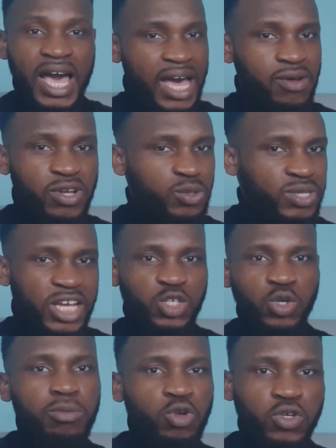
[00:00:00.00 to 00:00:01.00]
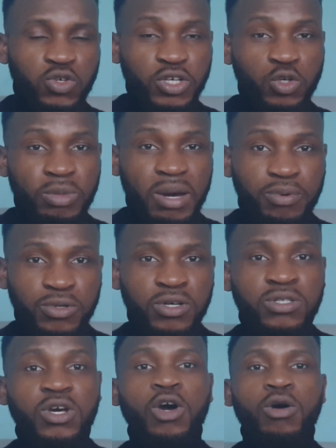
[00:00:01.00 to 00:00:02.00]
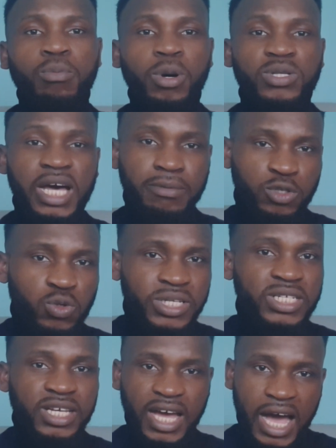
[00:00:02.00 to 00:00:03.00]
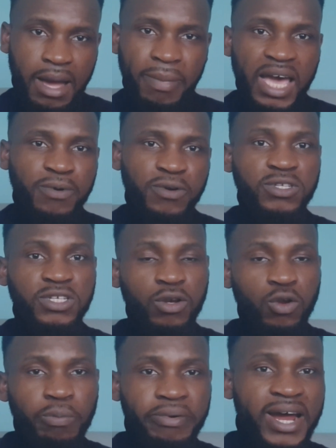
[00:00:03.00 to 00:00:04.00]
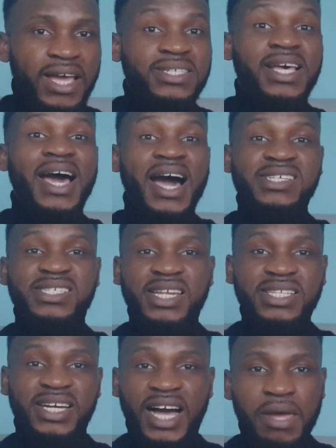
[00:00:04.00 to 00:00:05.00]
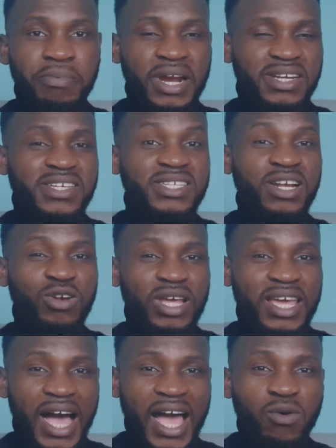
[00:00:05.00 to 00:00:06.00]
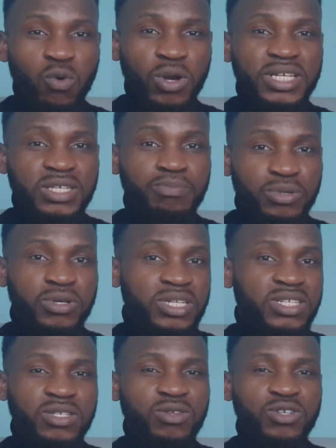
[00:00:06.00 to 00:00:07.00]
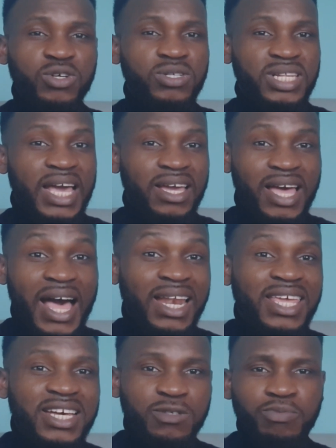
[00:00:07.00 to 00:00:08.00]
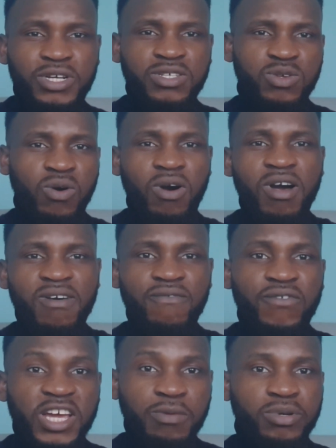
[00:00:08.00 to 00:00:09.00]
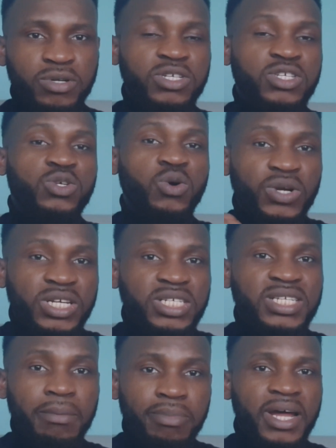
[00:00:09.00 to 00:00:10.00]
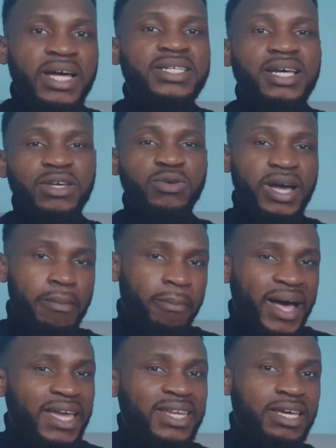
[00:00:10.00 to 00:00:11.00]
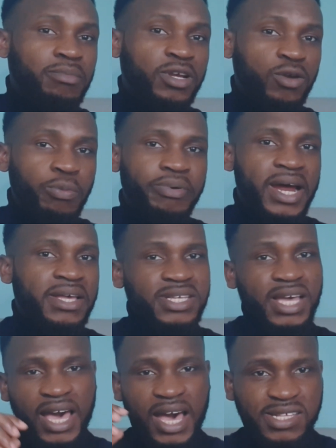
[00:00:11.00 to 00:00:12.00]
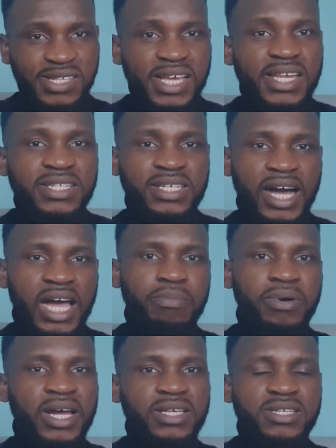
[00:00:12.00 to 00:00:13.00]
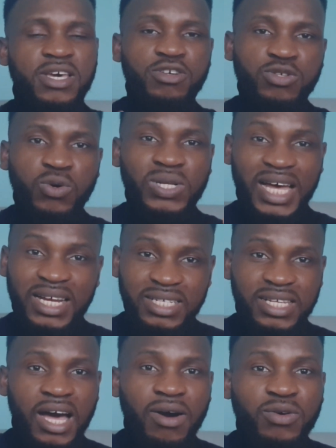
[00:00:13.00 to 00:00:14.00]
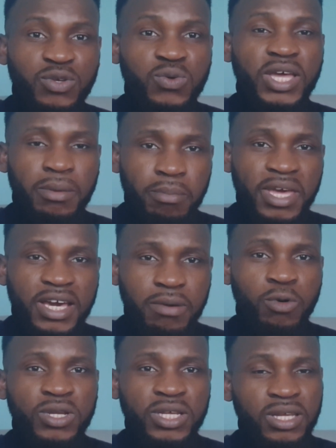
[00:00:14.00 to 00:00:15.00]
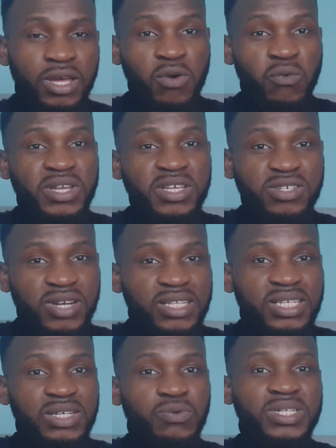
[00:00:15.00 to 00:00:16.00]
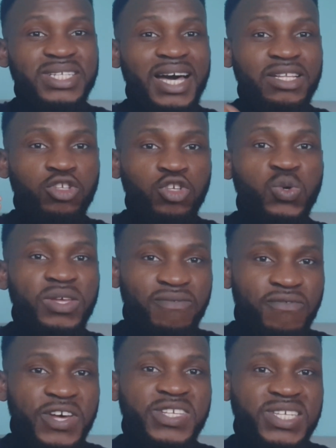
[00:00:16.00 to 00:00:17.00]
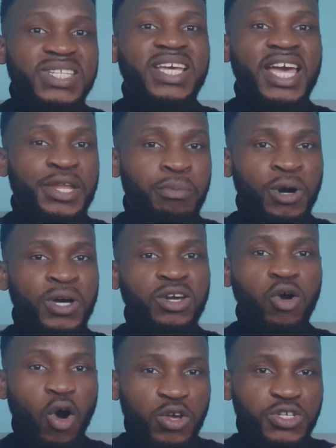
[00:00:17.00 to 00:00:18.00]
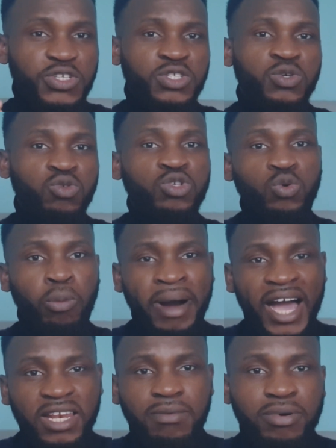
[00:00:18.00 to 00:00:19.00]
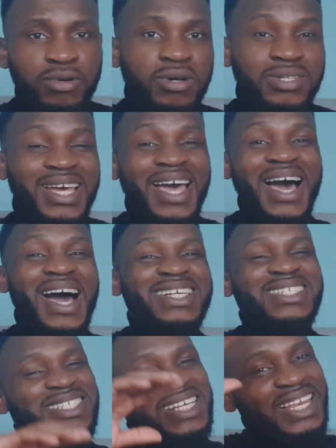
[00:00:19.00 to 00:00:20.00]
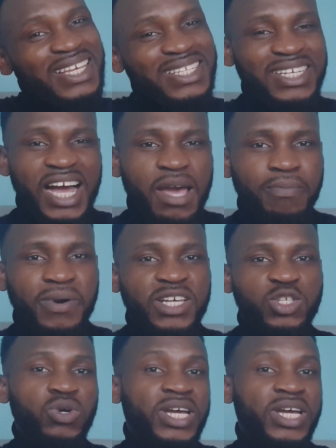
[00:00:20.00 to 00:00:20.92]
I don't want to start showing you my products, but I'm doing it. I buy products in low price and sell it in high price. This is a high quality product. This is not just like AliExpress or fake product. This is original brand. You can buy them in low price and sell it in high price. So that is how you can make money with this strategy without you investing any money. All you just need to do is to buy the product and sell it in high price. You will